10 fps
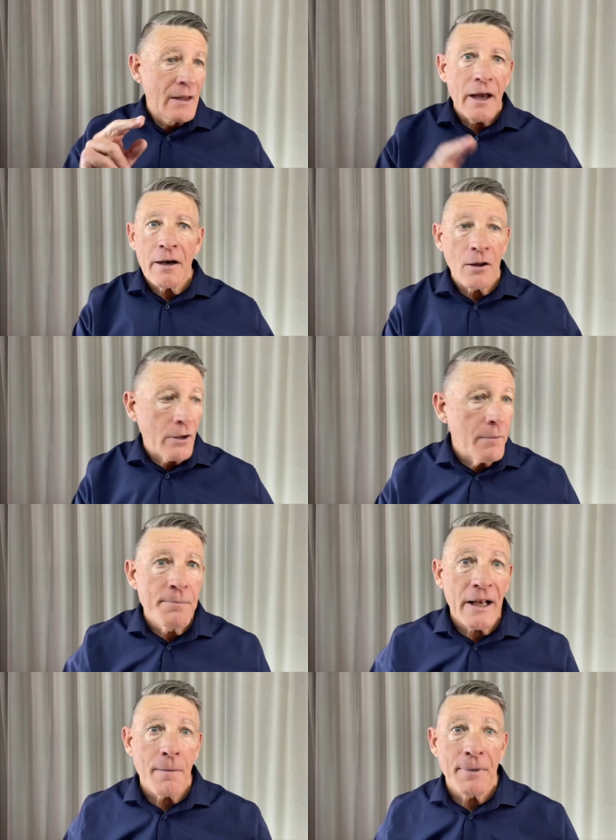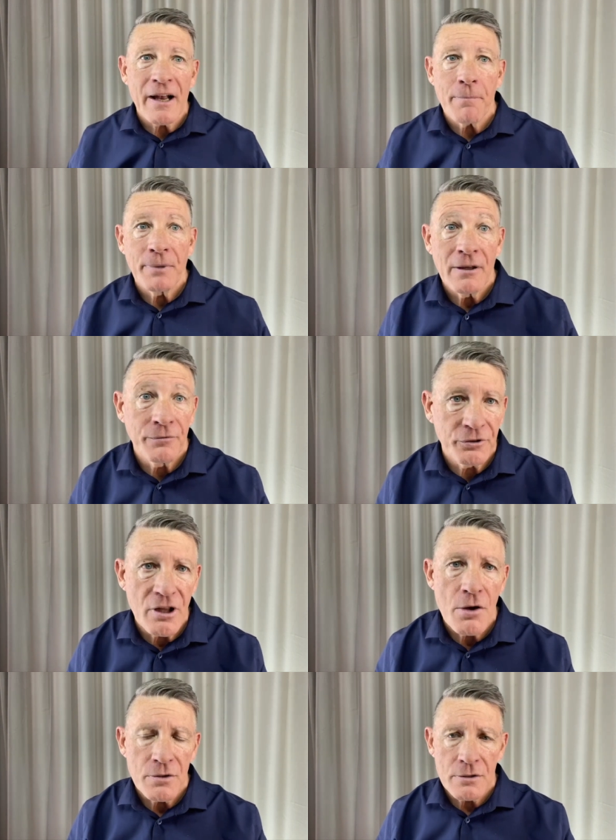and I'll go and pick up a couple of
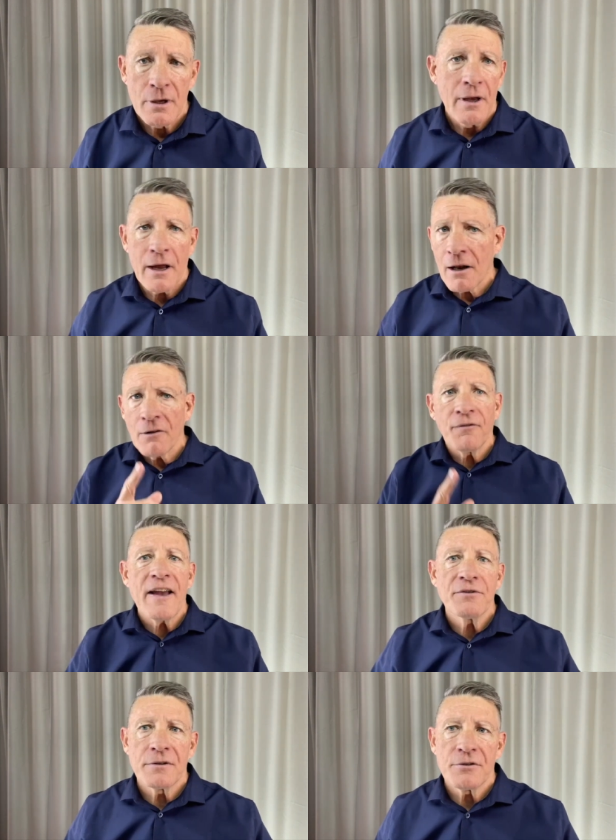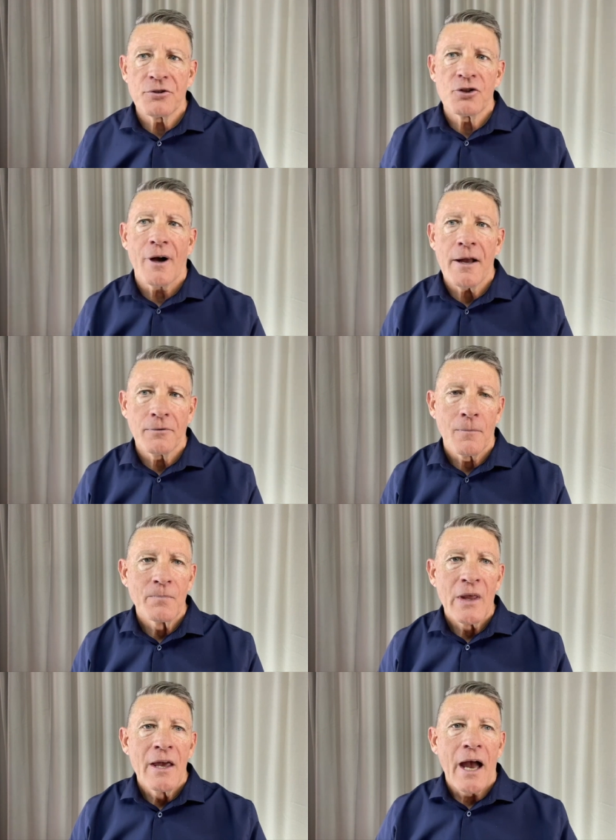stones, and I'll face this giant.
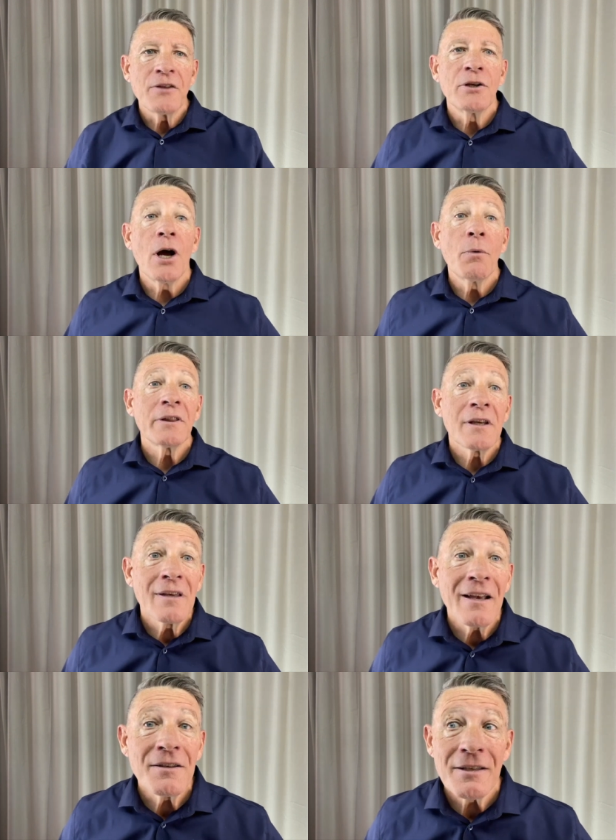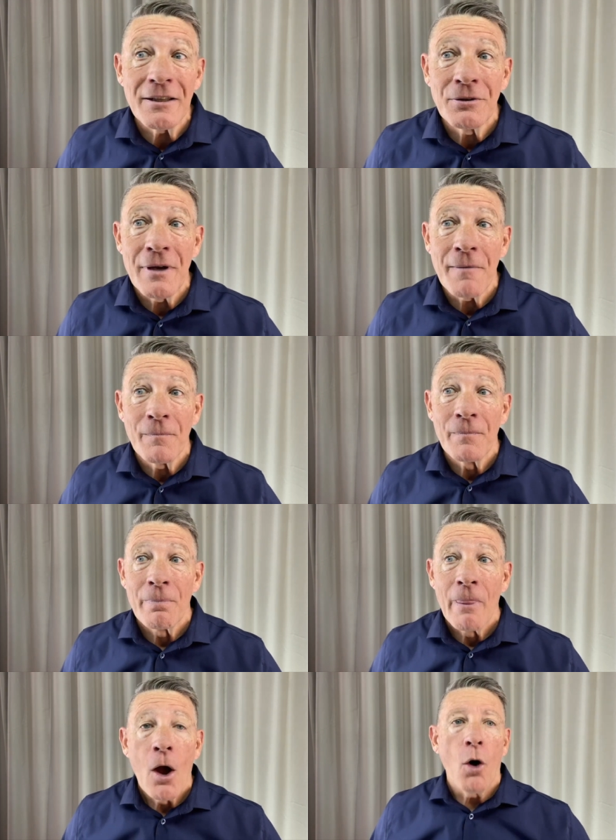And you know what the king said to him?
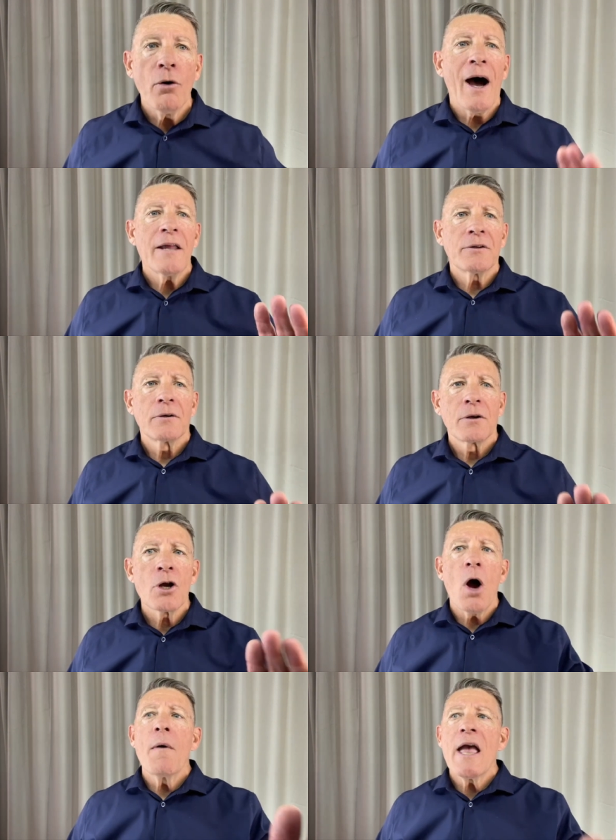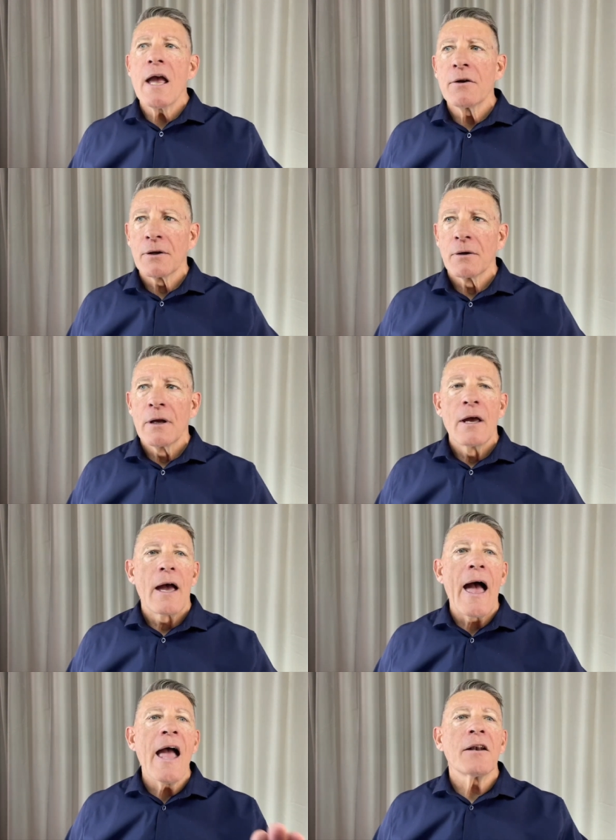All right, go ahead,
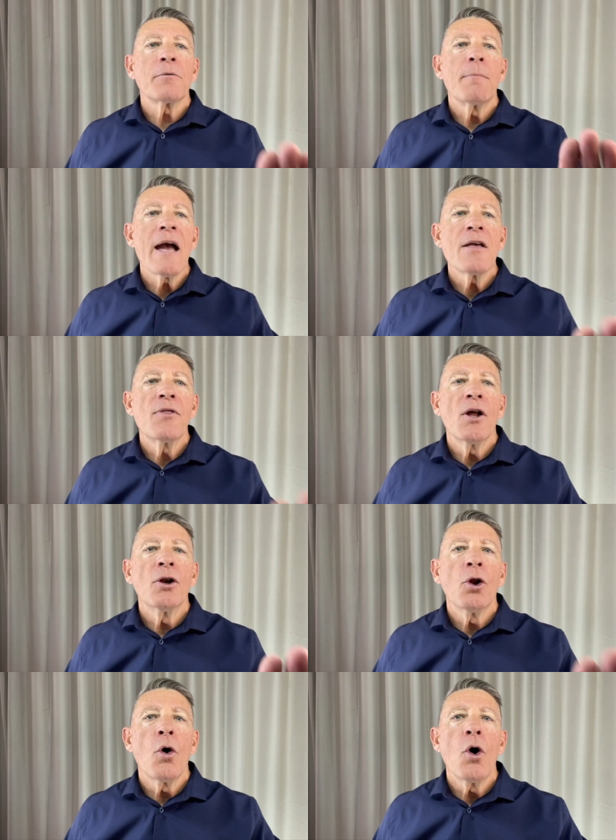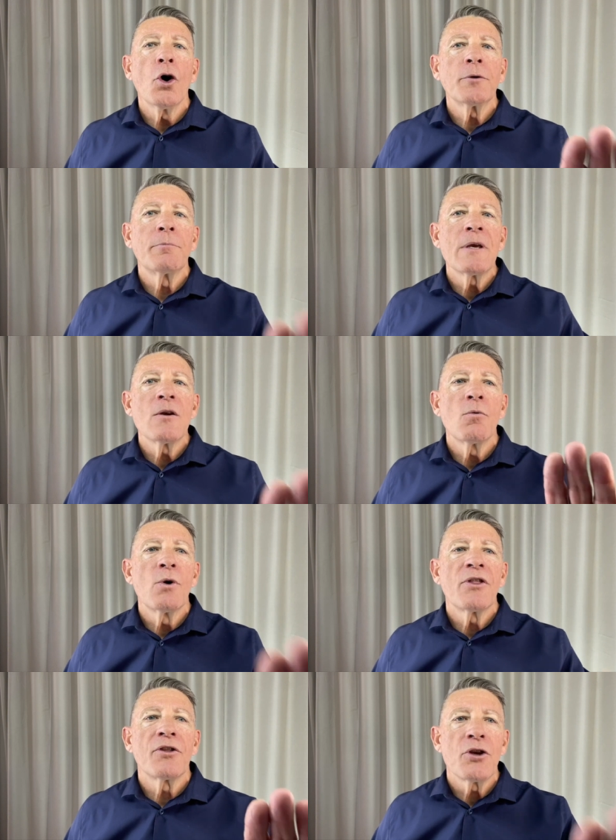and may the Lord be
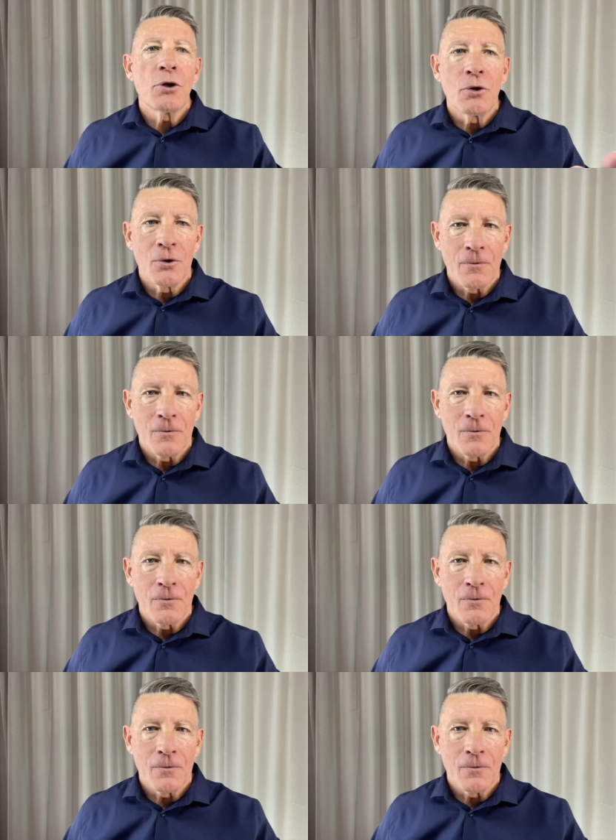with you